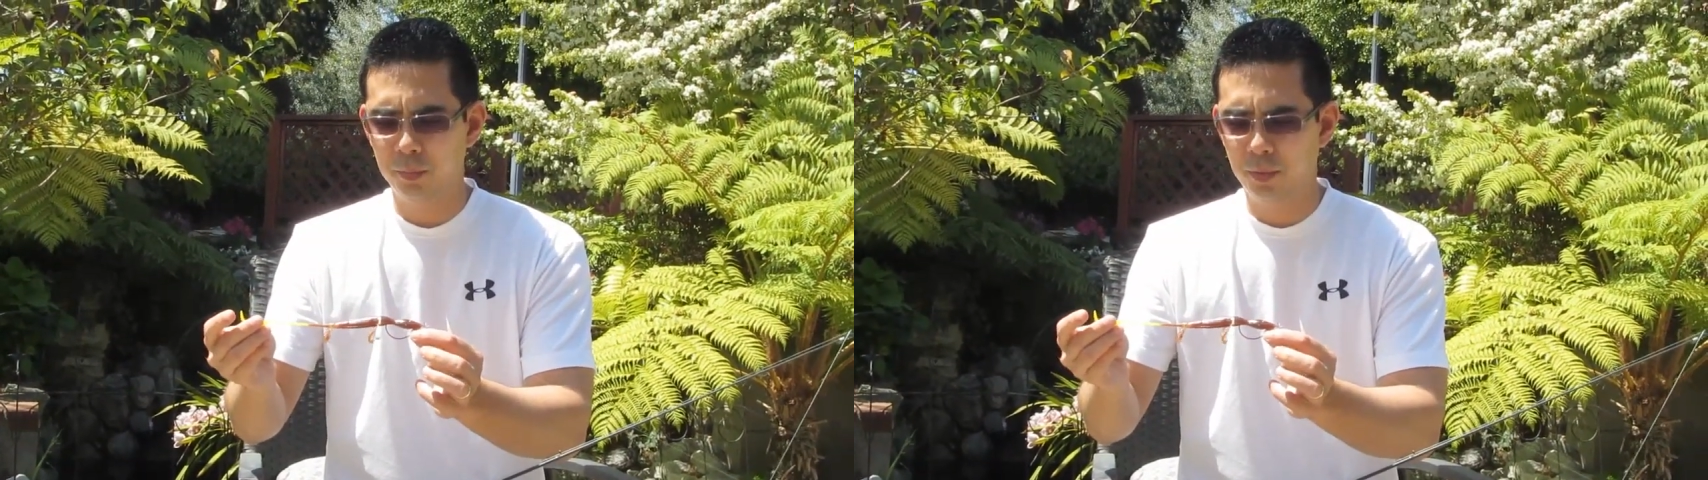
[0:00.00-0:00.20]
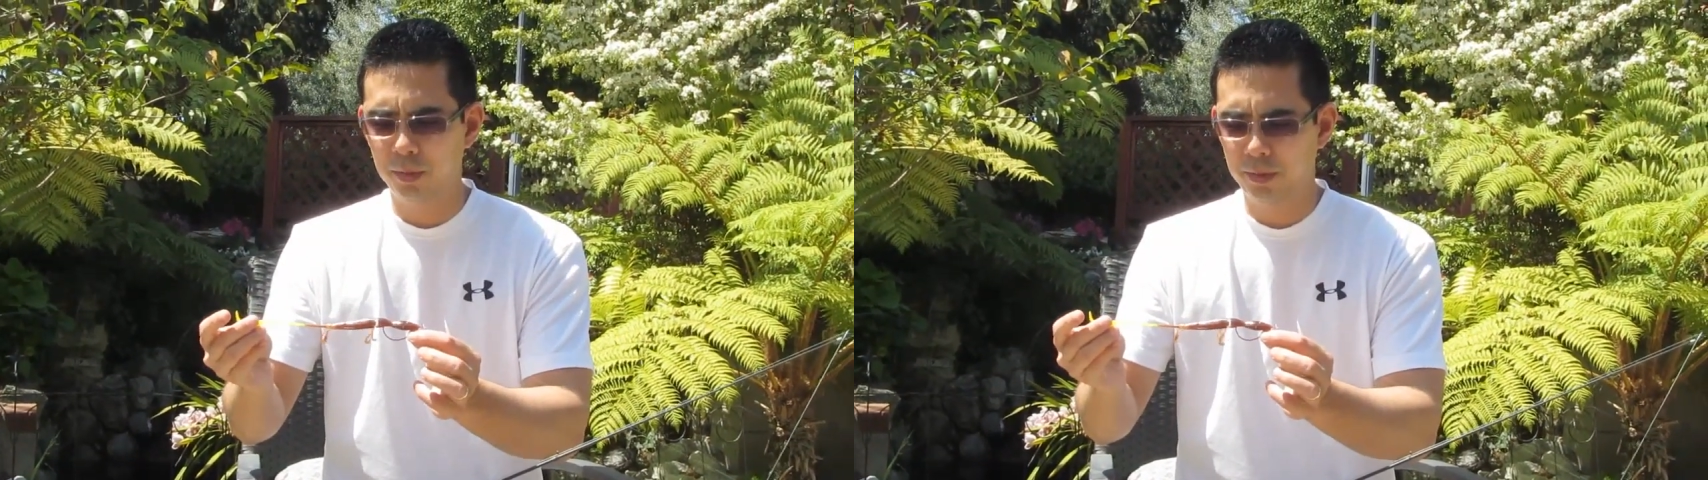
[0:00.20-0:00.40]

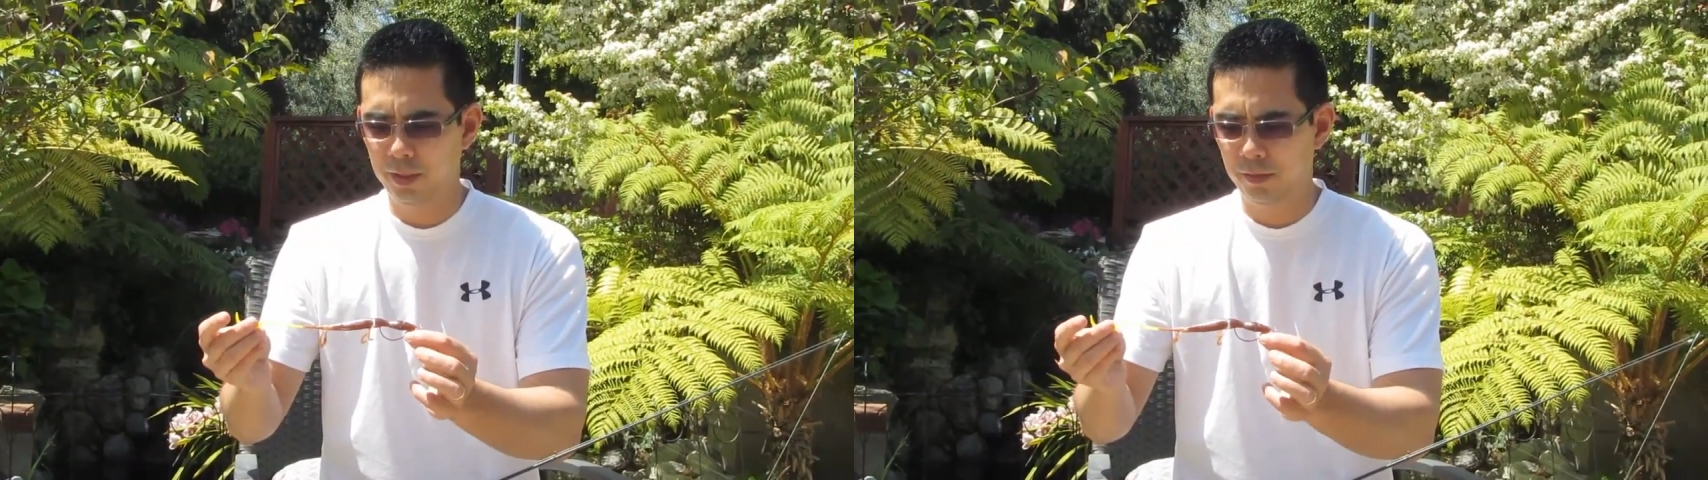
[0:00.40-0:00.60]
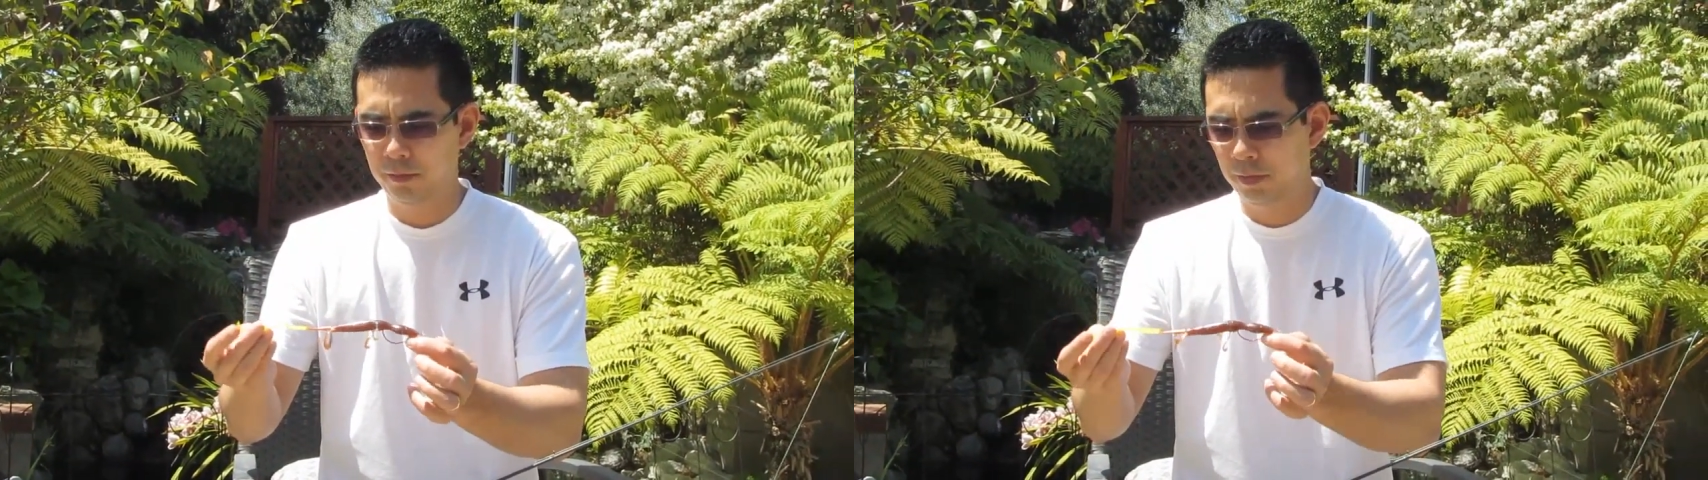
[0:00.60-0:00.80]
You probably
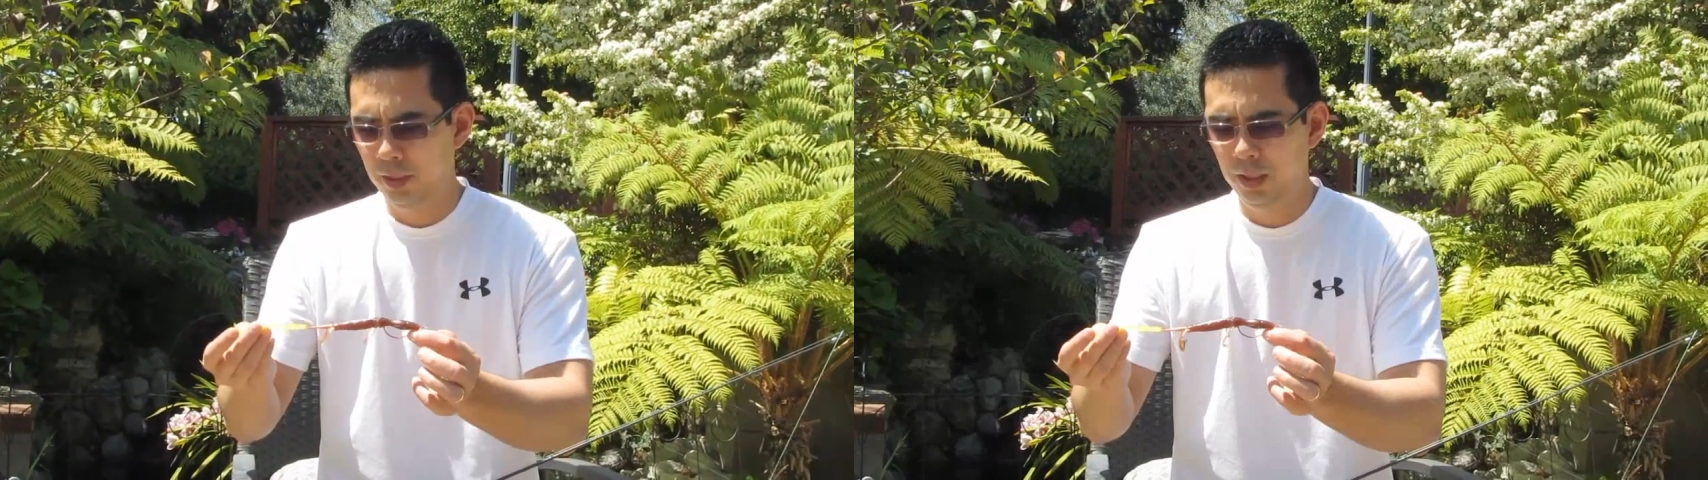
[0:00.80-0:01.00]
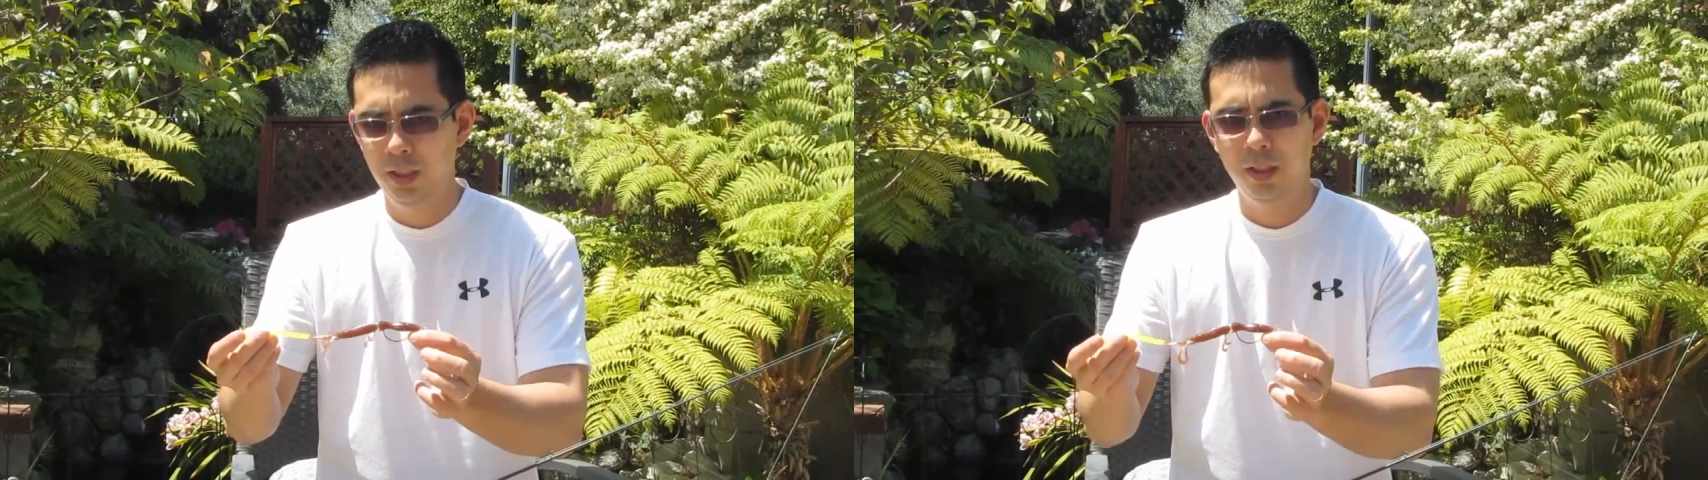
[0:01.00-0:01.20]
have
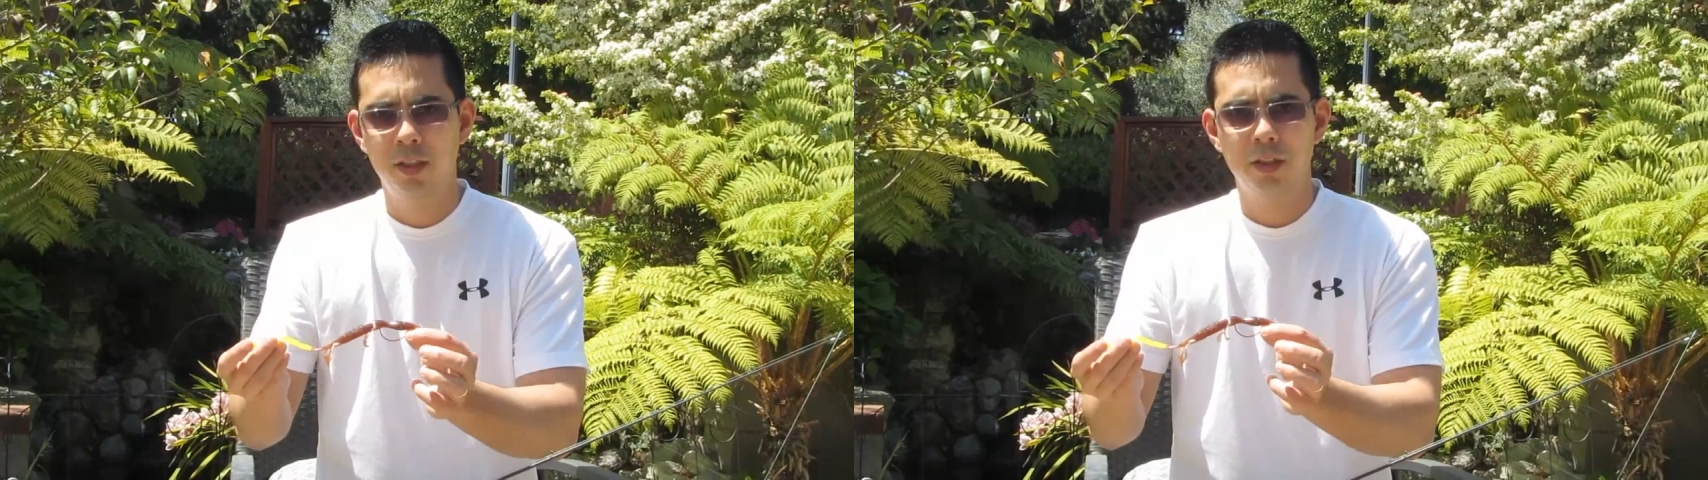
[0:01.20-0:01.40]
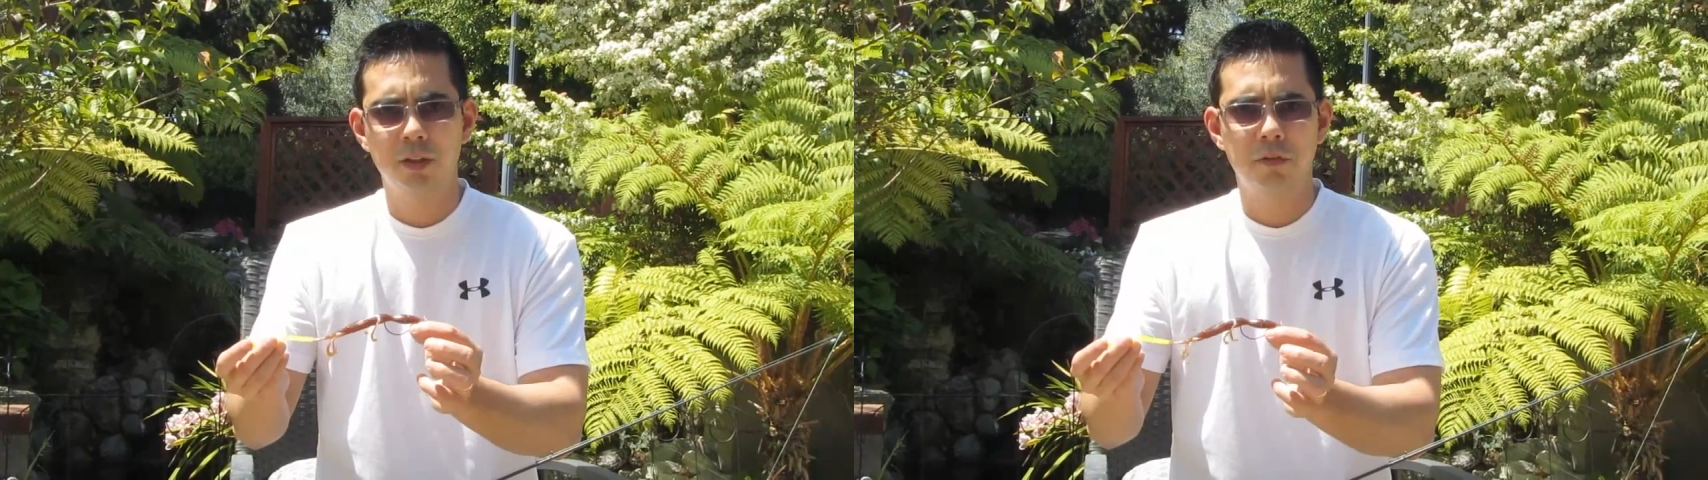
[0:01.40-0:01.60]

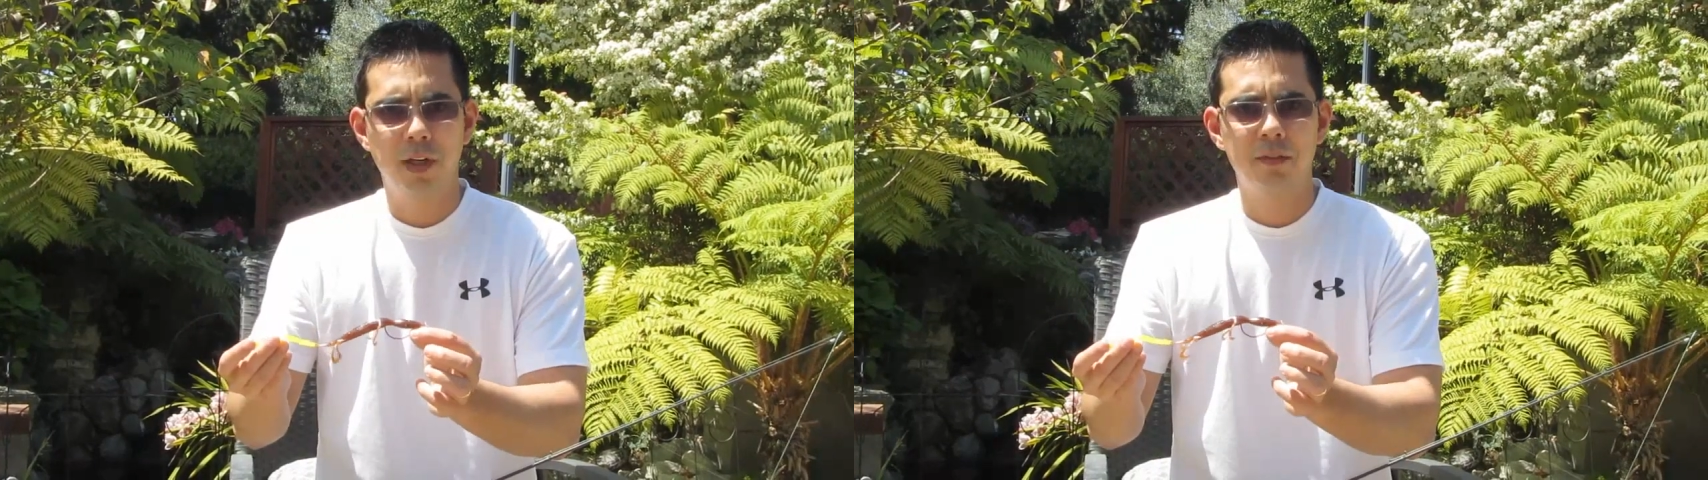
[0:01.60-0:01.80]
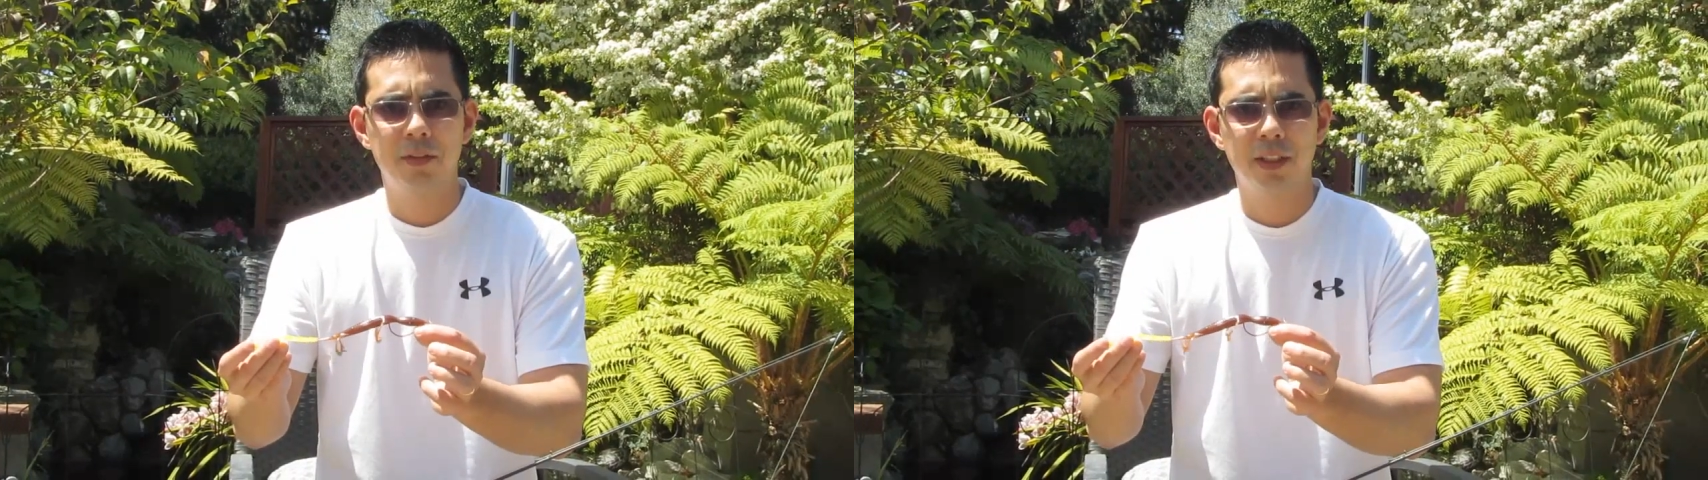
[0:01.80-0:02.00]

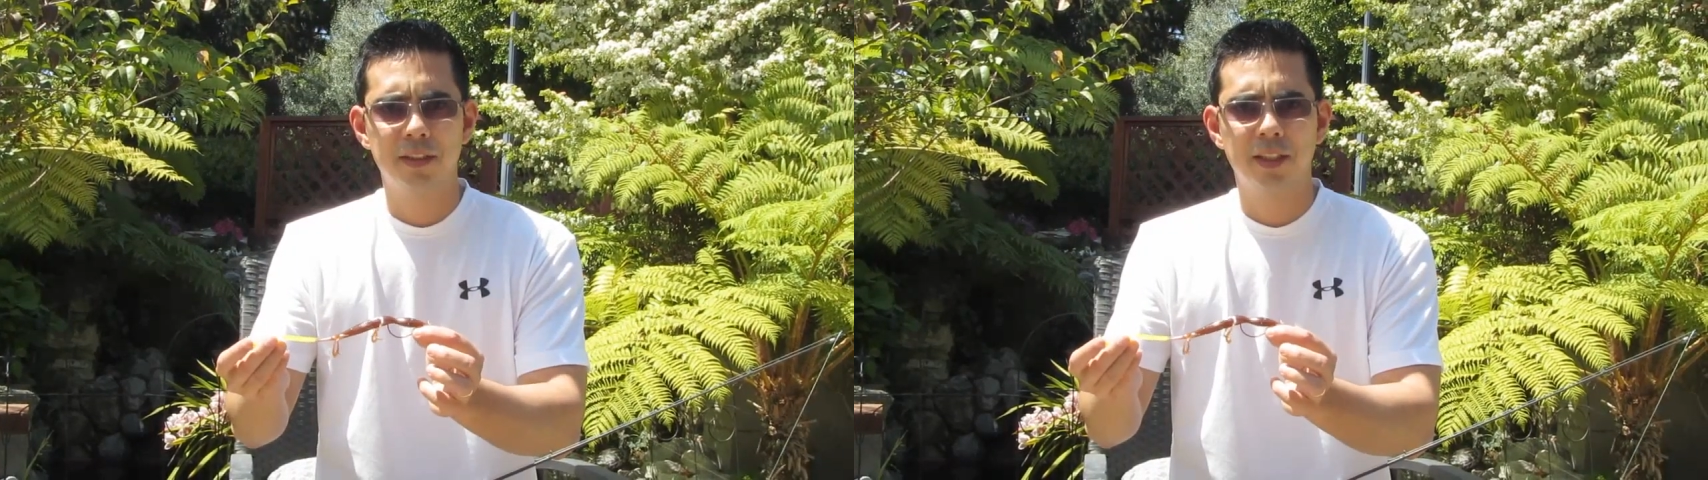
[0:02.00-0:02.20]
5-10